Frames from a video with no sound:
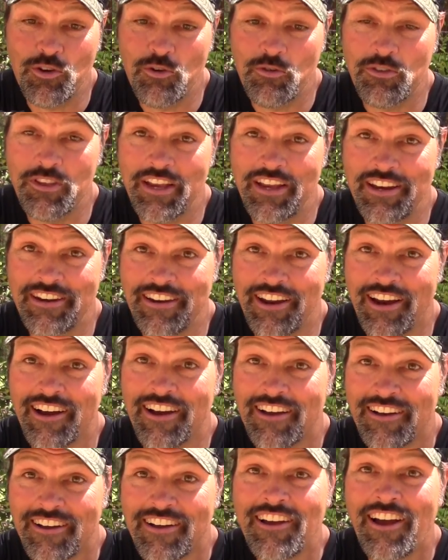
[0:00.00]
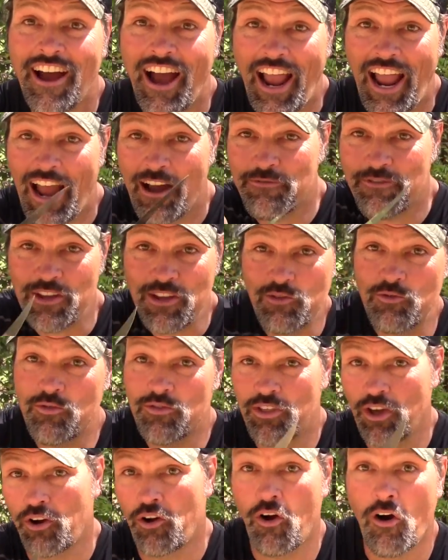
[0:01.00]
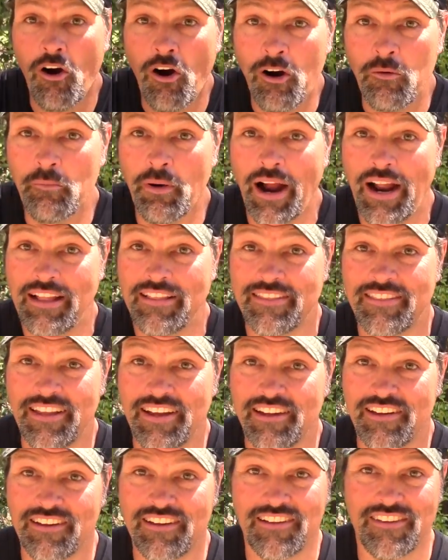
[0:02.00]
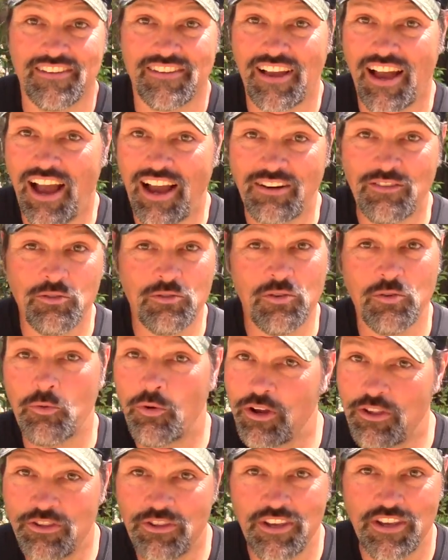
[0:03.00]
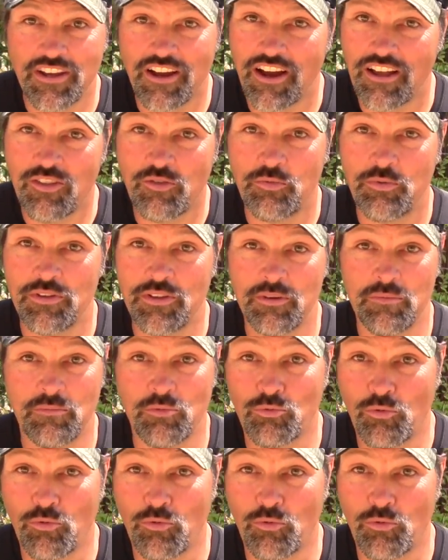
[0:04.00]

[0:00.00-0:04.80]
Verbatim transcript: those in, the, I have to use the carbide thing because I don't know what she cuts with them.